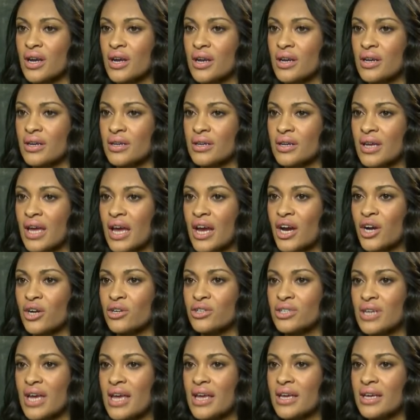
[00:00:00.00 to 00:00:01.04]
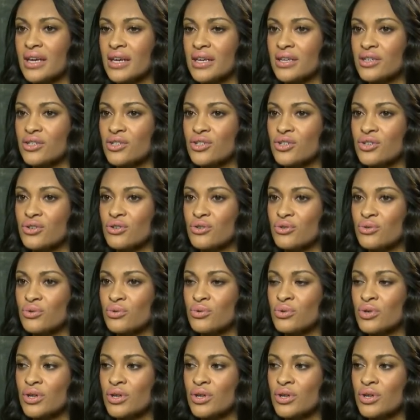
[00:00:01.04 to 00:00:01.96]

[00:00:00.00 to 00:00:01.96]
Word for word: and care taken to